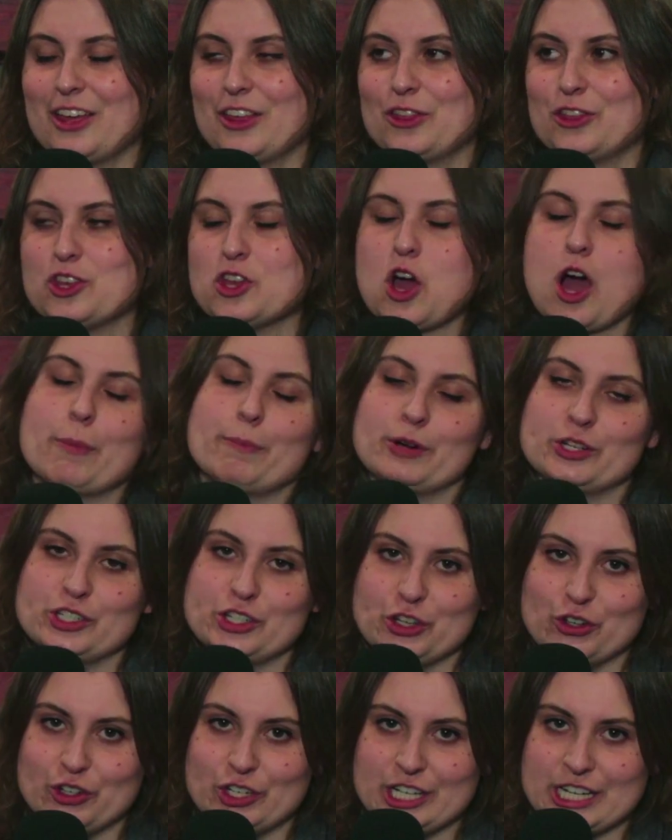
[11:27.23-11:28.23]
the
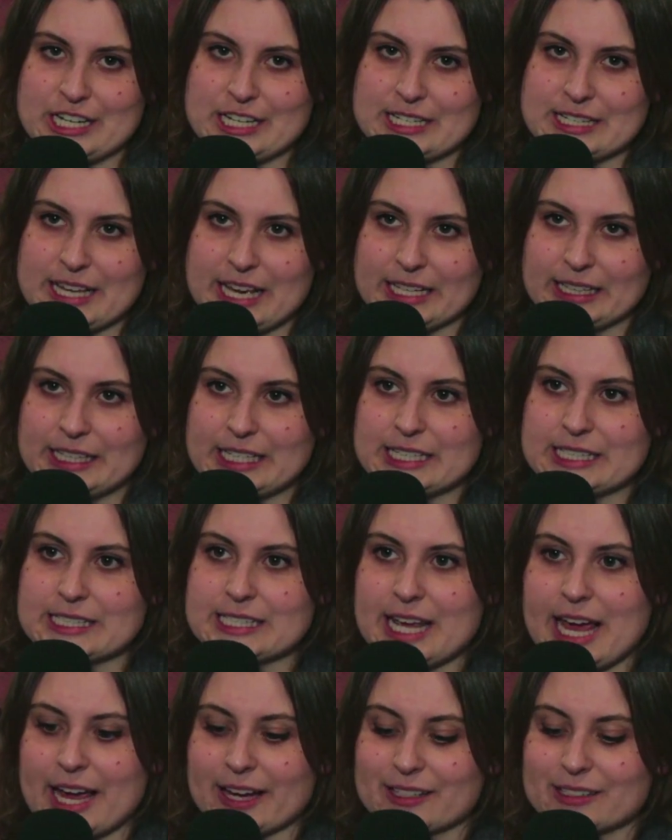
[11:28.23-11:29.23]
opportunities that these
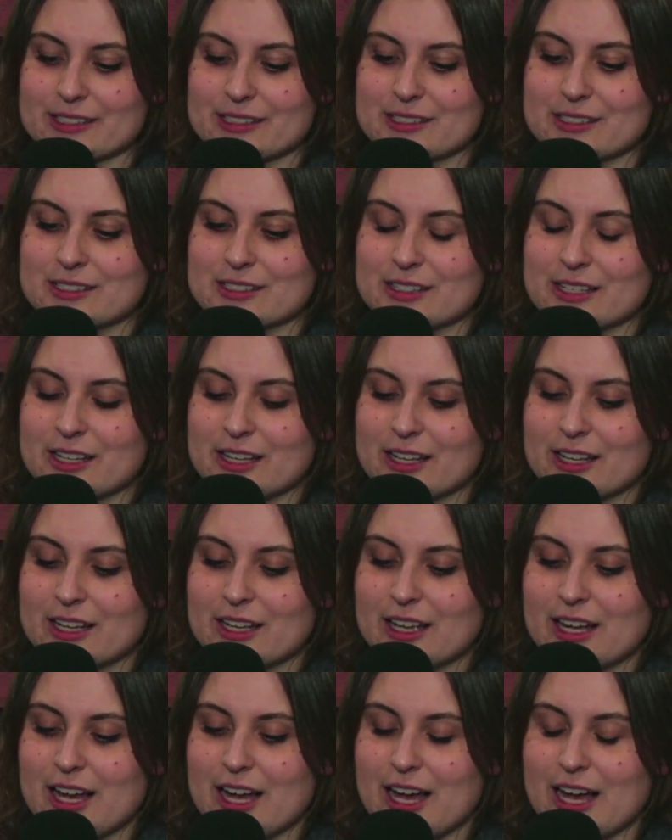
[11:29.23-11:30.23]
texts
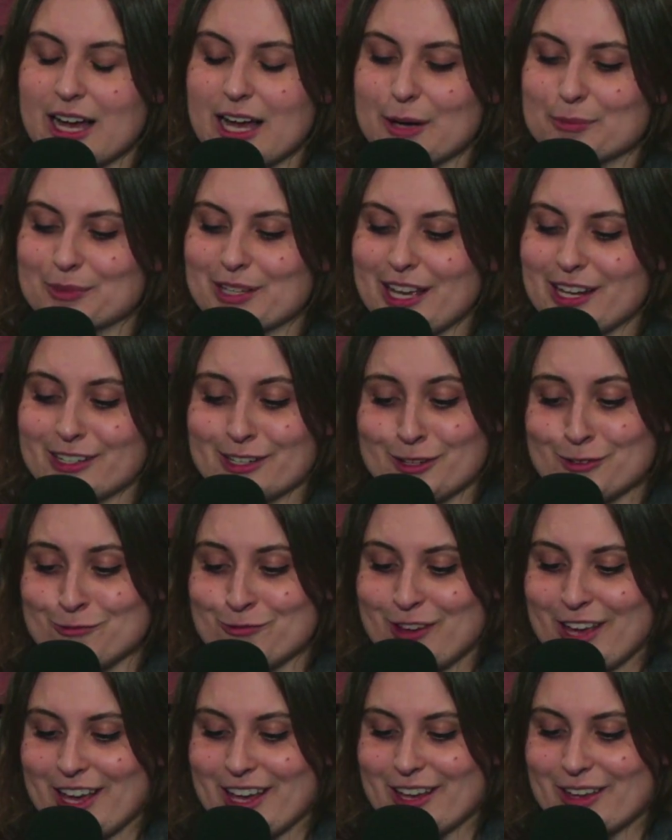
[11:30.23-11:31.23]
can
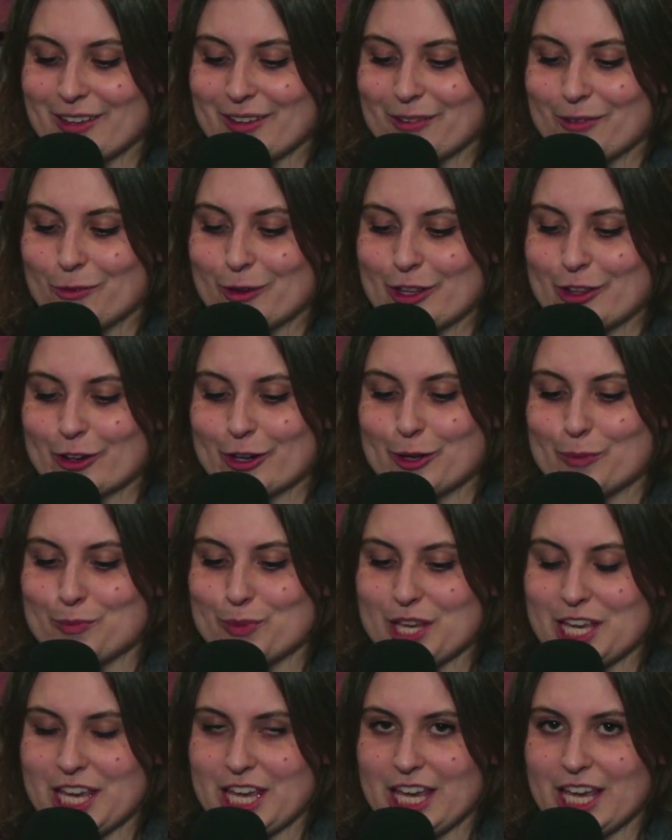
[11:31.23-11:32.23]
convey, whether it
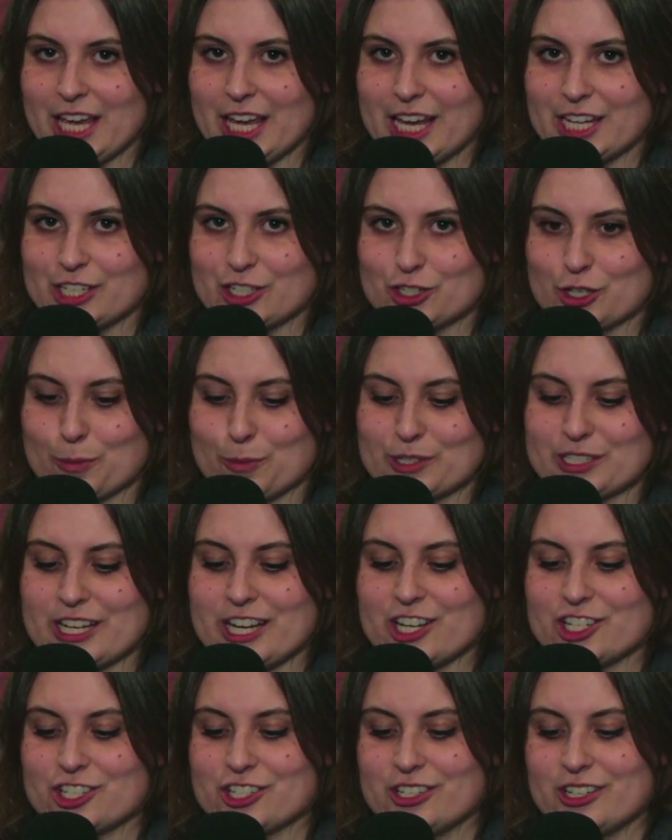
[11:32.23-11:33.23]
be an
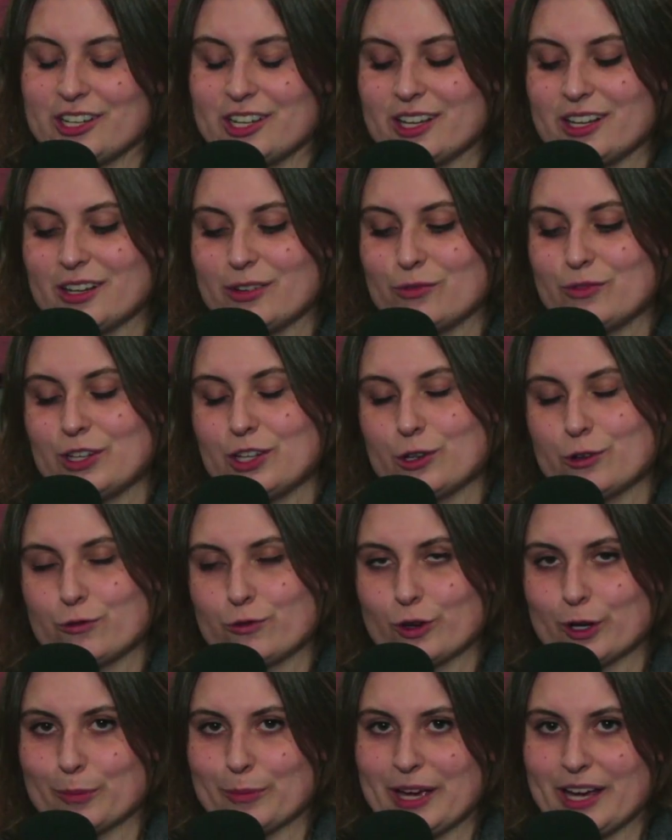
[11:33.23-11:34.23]
interpretation in a video
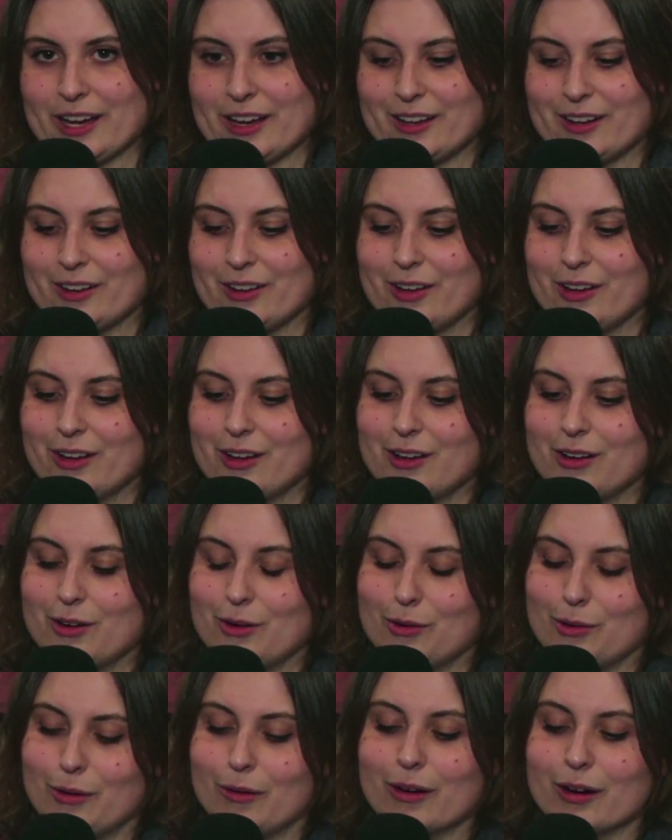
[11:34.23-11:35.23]
format
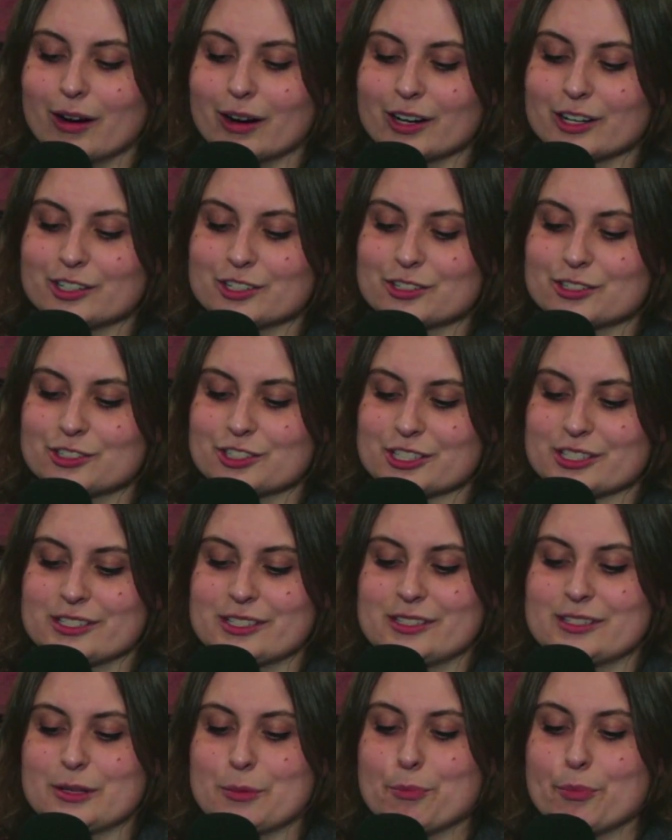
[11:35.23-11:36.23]
or just a
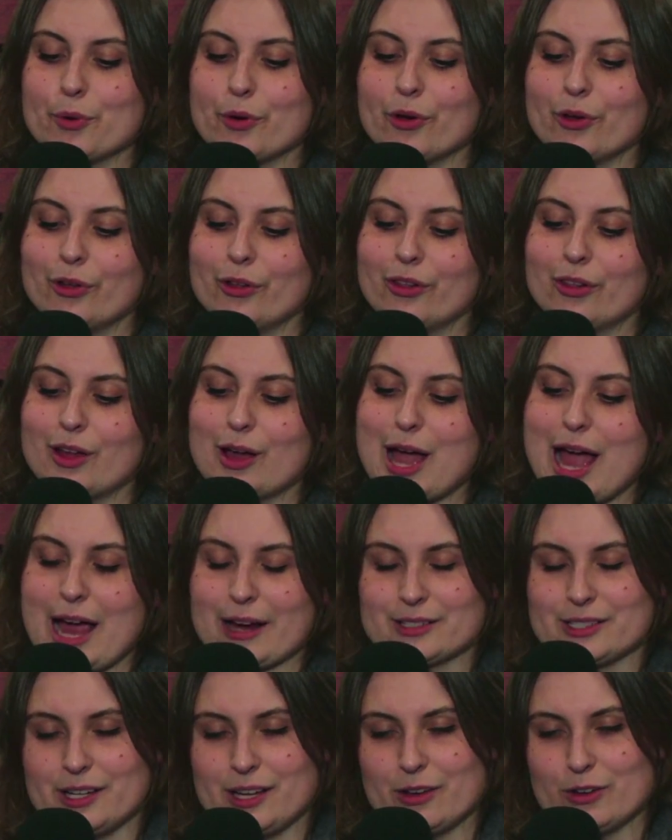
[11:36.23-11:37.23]
simple
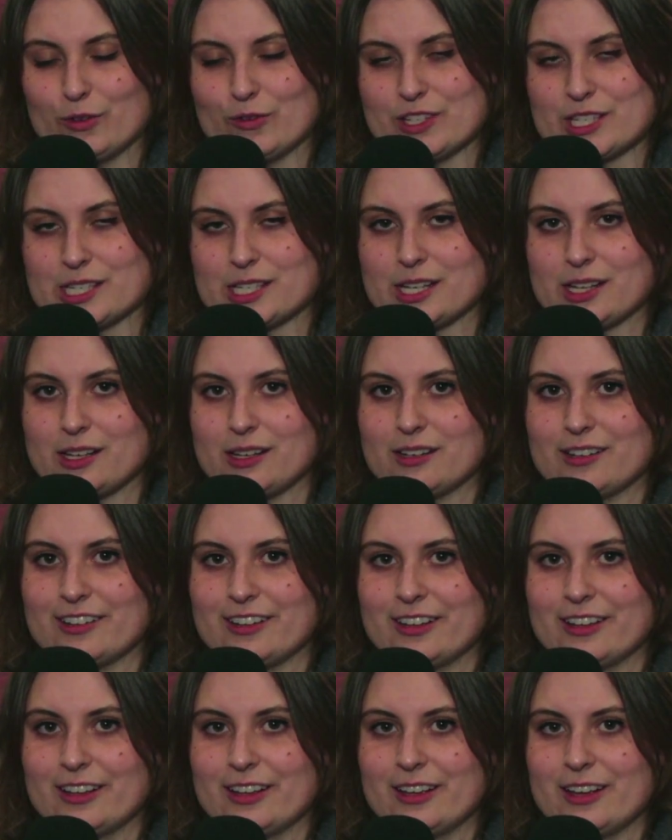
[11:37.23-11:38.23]
acting out of a scene
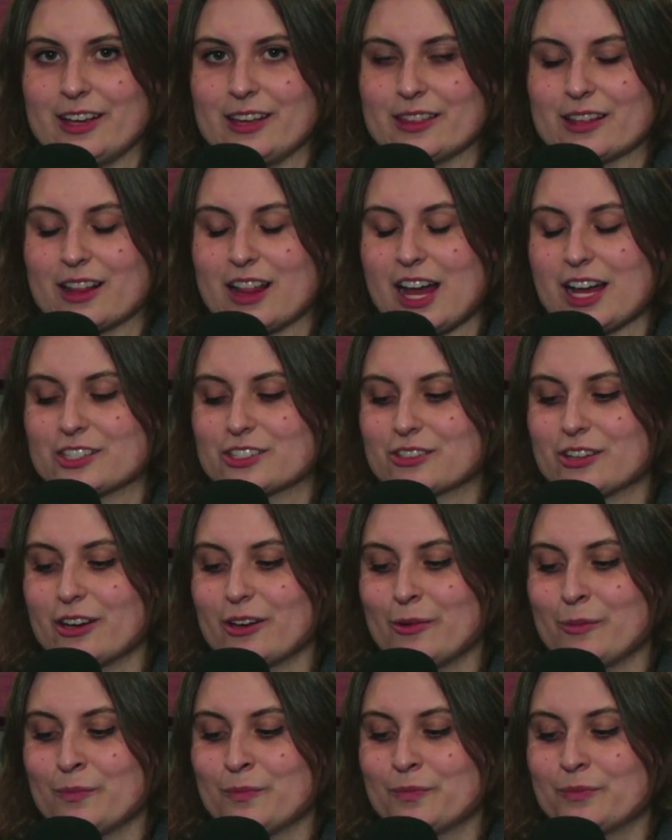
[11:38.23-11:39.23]
in the
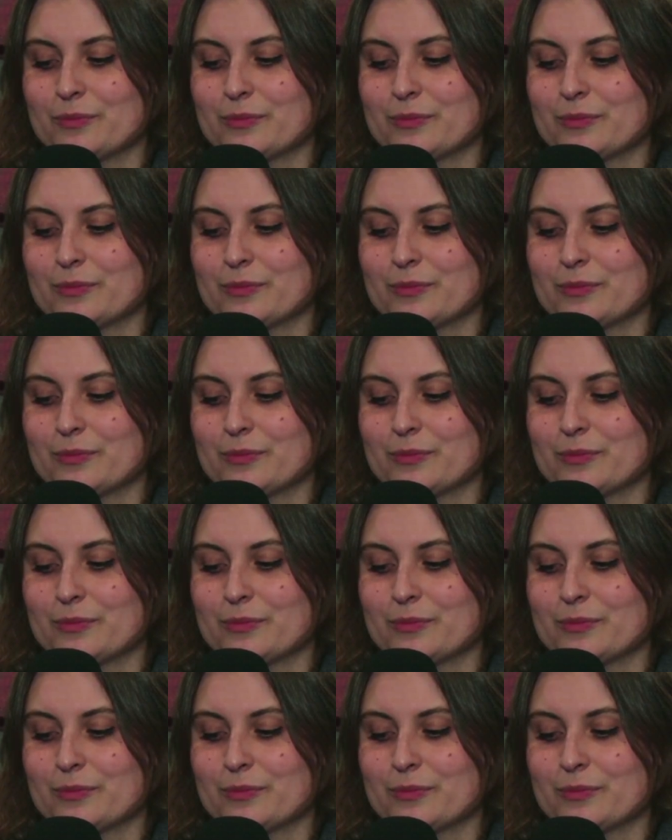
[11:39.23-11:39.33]
classroom.